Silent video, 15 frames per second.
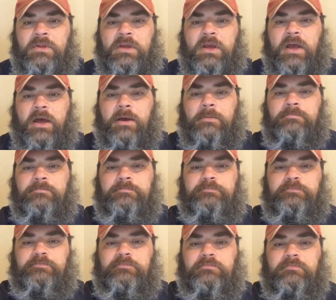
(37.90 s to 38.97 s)
that
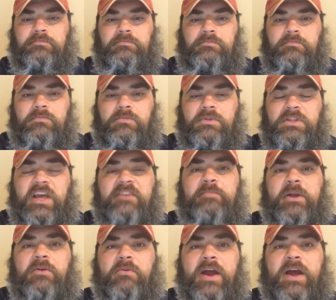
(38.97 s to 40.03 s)
have
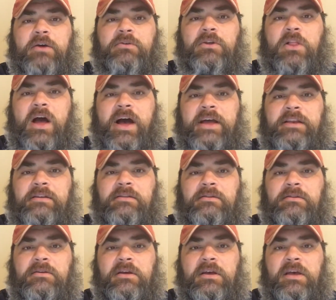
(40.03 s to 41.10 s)
been around a lot,
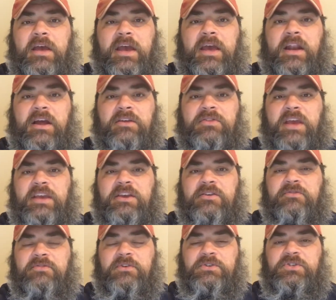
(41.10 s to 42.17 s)
and I thank you
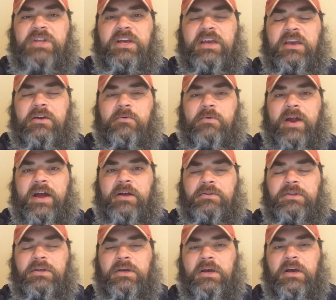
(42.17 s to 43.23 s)
for sticking
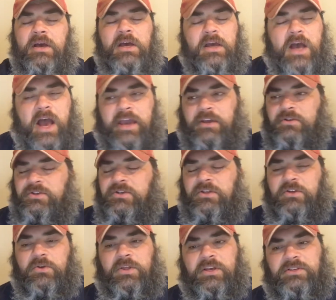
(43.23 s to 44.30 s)
around. I used to
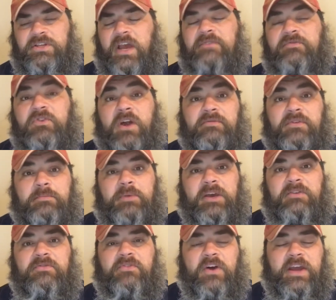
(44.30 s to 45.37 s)
do these after every big
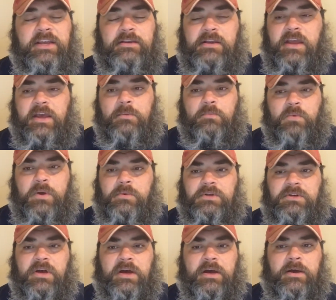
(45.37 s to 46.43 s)
fight, and we would
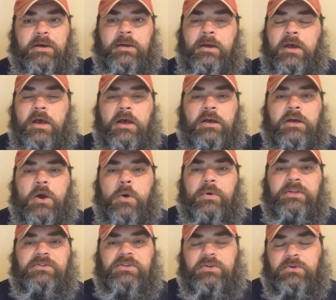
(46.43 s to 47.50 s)
go
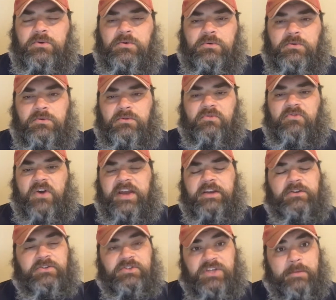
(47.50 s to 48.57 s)
into the
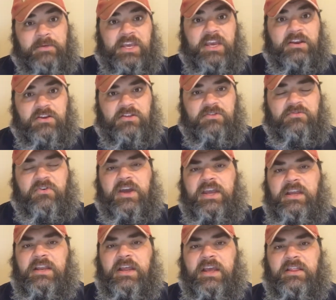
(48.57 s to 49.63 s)
fighters coming into the
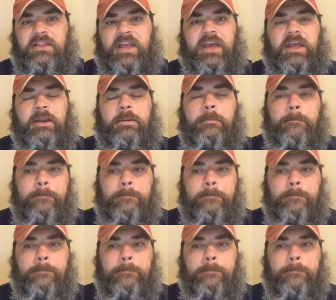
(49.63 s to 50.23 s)
fight, and then